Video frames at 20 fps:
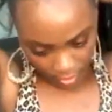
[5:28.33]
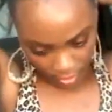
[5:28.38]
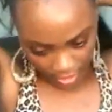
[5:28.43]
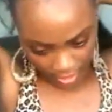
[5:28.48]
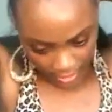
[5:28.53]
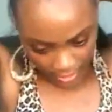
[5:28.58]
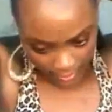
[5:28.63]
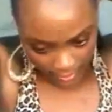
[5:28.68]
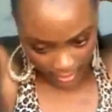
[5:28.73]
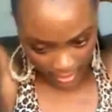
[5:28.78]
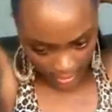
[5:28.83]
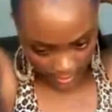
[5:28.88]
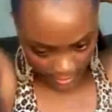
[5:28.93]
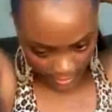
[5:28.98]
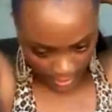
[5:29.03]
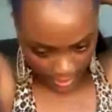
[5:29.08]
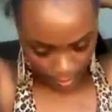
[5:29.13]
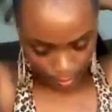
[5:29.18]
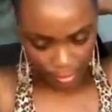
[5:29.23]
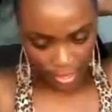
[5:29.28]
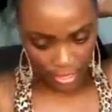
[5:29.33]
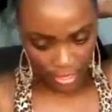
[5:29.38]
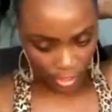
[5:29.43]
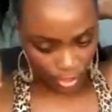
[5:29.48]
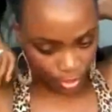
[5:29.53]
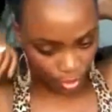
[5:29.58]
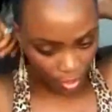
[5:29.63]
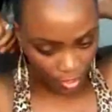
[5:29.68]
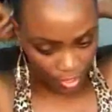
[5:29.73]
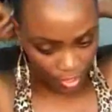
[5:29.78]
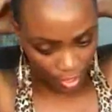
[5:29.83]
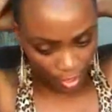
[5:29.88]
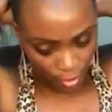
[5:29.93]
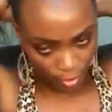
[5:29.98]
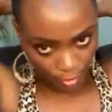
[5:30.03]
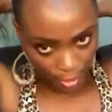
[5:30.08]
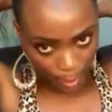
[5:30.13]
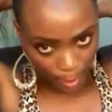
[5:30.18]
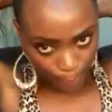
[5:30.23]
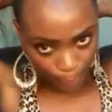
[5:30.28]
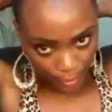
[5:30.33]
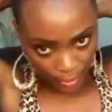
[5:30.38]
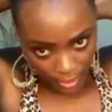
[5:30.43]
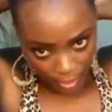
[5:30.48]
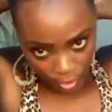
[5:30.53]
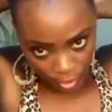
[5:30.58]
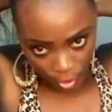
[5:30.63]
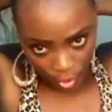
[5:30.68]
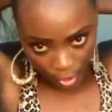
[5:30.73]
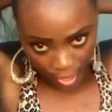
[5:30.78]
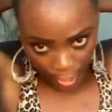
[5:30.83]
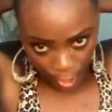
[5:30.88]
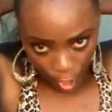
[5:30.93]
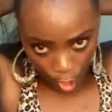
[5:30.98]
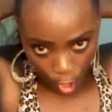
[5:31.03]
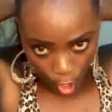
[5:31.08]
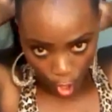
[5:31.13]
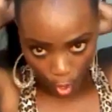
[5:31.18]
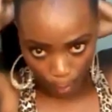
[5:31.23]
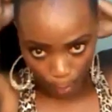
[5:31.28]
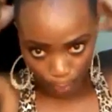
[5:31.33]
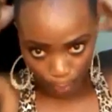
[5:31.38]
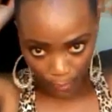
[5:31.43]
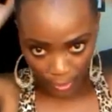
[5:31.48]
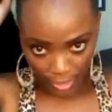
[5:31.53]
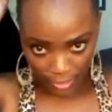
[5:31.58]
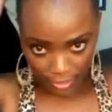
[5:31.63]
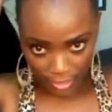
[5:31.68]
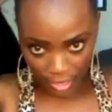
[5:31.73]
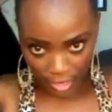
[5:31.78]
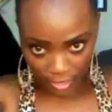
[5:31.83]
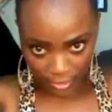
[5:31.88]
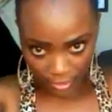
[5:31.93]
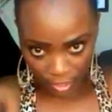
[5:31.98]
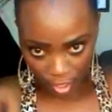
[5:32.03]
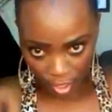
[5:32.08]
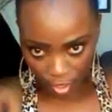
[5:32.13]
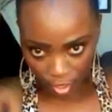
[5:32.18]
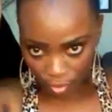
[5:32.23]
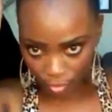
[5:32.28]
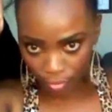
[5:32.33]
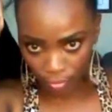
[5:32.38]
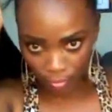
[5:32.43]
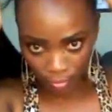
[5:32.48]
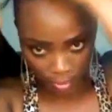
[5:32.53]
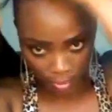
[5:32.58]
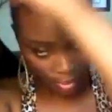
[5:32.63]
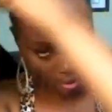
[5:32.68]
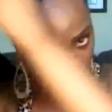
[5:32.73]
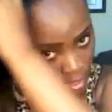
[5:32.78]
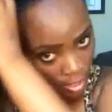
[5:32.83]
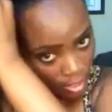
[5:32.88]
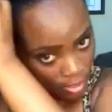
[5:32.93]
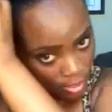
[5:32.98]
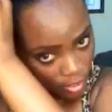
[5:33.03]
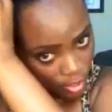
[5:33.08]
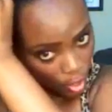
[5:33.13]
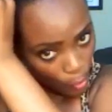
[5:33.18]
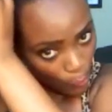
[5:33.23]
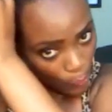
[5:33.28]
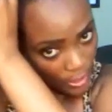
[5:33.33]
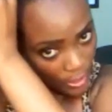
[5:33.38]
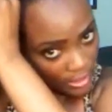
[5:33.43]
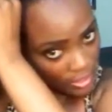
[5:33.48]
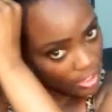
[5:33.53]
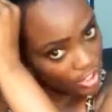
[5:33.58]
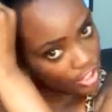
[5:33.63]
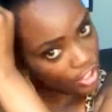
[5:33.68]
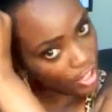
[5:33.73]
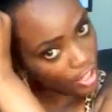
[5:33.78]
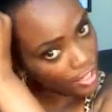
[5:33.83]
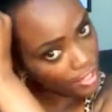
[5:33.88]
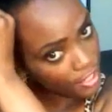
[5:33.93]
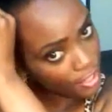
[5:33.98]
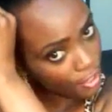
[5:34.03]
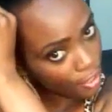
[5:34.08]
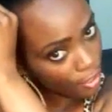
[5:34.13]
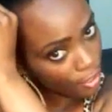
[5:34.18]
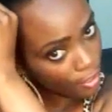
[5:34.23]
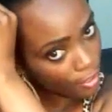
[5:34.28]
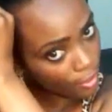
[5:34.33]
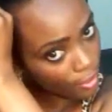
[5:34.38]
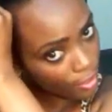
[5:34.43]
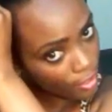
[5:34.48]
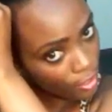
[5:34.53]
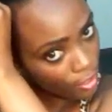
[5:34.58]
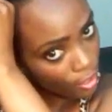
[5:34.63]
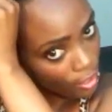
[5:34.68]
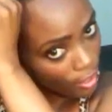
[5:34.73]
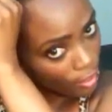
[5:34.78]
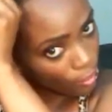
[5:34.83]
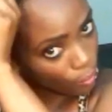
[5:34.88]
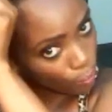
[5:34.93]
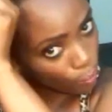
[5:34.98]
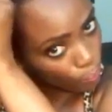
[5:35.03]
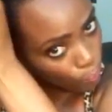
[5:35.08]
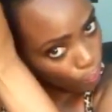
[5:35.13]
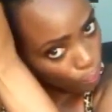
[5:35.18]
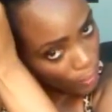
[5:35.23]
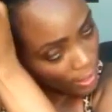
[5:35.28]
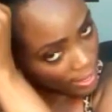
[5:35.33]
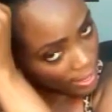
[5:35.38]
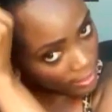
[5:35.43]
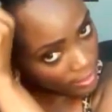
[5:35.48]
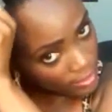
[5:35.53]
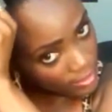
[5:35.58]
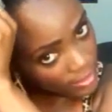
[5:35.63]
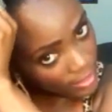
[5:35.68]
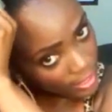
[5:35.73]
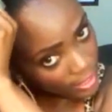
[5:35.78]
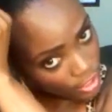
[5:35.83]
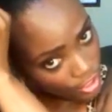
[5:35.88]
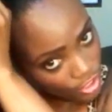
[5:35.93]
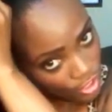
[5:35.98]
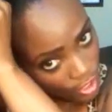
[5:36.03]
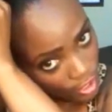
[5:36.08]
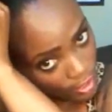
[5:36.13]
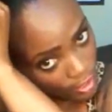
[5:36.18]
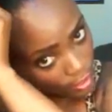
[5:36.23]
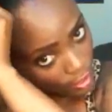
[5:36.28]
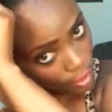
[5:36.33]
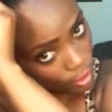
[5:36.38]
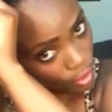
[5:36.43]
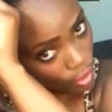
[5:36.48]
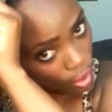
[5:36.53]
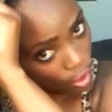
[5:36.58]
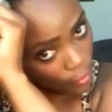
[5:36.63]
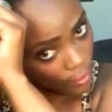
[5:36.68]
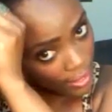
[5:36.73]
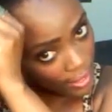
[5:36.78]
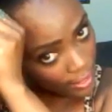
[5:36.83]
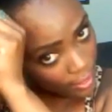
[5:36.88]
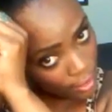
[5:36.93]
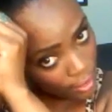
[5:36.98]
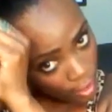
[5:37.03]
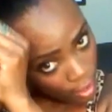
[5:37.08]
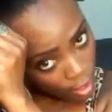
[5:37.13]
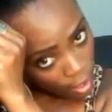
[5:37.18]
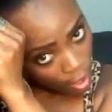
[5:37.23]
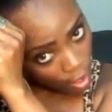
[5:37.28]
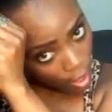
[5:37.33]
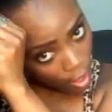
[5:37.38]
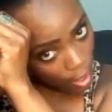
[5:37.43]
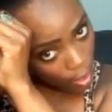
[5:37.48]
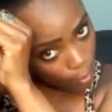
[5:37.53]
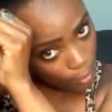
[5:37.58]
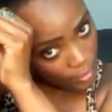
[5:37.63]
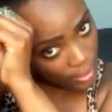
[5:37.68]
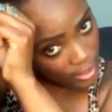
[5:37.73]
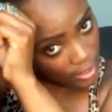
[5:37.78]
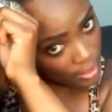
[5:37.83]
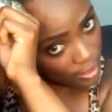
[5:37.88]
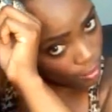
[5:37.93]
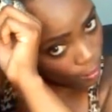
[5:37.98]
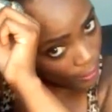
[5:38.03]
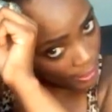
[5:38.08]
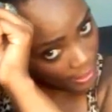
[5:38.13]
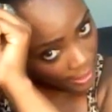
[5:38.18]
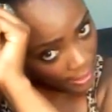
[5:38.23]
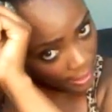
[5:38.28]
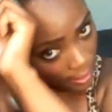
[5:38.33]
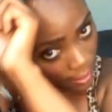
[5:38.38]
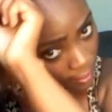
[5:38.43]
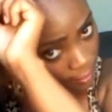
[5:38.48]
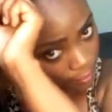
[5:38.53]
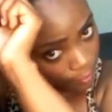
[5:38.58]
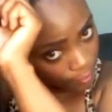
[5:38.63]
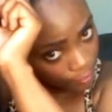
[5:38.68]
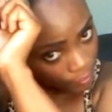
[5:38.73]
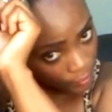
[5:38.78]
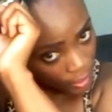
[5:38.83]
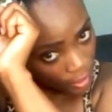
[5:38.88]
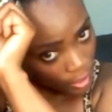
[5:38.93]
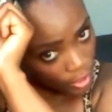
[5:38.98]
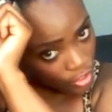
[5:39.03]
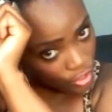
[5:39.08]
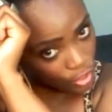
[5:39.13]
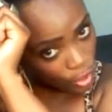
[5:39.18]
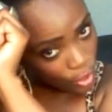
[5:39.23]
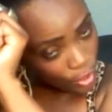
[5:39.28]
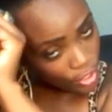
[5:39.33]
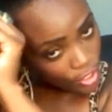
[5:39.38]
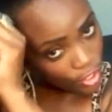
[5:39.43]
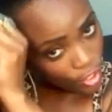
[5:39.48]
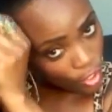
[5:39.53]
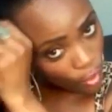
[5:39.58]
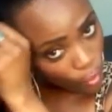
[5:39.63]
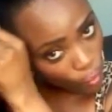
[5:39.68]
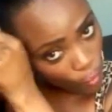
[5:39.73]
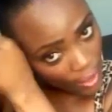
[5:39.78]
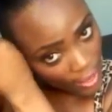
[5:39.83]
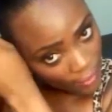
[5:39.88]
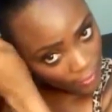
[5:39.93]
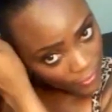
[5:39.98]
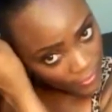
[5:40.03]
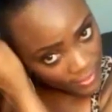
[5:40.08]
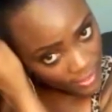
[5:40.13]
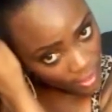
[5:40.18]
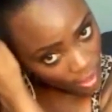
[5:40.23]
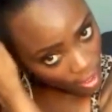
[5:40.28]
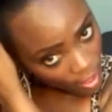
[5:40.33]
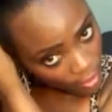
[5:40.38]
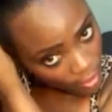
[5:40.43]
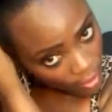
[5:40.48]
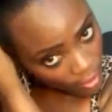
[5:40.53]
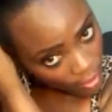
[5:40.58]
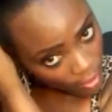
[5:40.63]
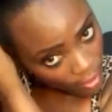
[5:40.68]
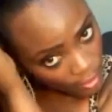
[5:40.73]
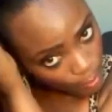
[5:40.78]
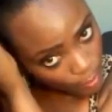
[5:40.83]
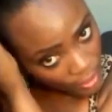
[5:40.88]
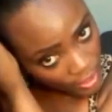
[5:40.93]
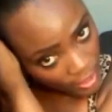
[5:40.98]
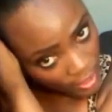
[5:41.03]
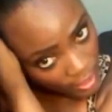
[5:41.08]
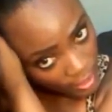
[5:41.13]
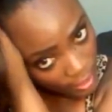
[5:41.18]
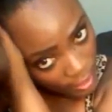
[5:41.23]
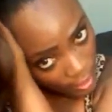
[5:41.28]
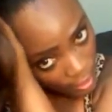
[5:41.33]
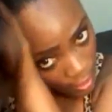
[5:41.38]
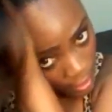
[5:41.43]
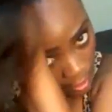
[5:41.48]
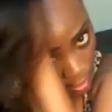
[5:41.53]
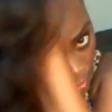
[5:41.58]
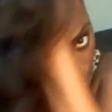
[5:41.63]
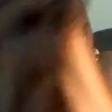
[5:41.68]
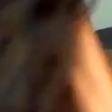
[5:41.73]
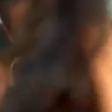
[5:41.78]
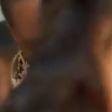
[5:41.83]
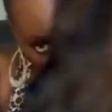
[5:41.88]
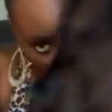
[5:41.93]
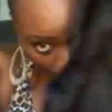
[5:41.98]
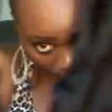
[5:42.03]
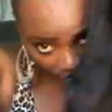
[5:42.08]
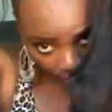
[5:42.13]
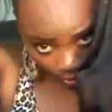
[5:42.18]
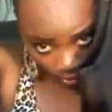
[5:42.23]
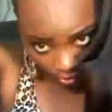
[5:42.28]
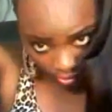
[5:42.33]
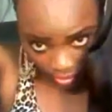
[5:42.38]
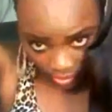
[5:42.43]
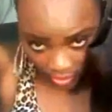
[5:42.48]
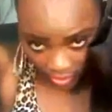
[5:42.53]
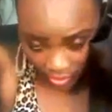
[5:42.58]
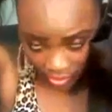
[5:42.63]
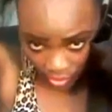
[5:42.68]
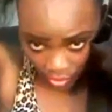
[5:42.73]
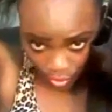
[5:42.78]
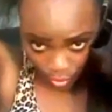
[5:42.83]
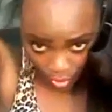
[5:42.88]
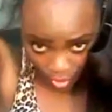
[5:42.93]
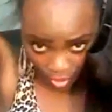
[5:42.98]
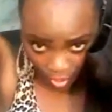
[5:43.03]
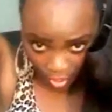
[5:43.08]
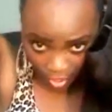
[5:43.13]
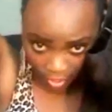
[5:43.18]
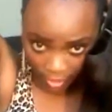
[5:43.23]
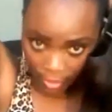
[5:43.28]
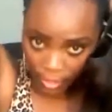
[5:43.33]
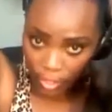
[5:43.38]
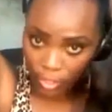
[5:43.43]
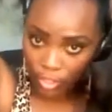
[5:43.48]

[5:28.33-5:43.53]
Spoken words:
like this and make sure you're wrapping it going up and not down. So position your extension going up this way, so your wefts are going to be the one closest to your